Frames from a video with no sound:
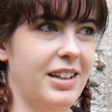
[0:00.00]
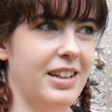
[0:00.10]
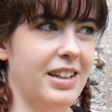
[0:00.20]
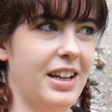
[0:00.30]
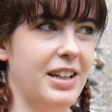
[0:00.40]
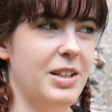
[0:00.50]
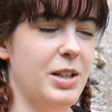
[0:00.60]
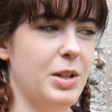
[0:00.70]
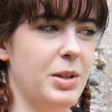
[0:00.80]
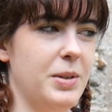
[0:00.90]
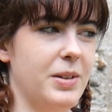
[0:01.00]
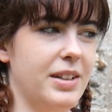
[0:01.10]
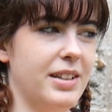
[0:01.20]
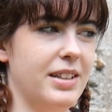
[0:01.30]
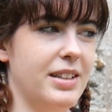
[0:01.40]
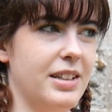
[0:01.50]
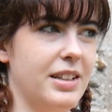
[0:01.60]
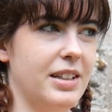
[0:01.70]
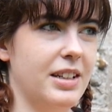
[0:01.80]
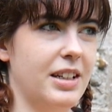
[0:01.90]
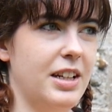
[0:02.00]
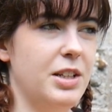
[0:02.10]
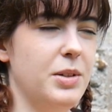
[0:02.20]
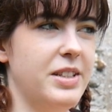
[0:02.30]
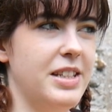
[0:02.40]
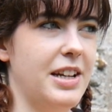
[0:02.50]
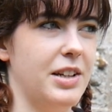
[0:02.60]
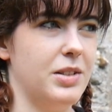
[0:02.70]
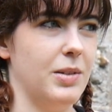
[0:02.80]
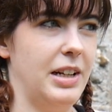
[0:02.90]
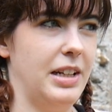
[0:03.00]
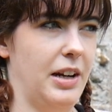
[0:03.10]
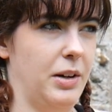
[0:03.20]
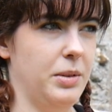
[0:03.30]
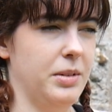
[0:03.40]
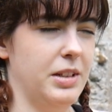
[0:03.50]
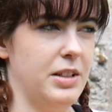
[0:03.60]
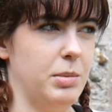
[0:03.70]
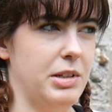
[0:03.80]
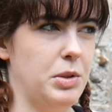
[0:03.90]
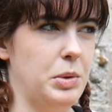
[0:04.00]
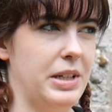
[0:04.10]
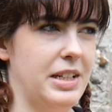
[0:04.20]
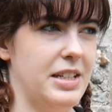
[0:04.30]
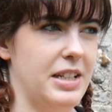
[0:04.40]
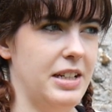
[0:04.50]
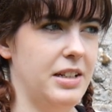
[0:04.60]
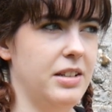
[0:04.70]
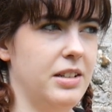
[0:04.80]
Can you see us right now as we're talking to you?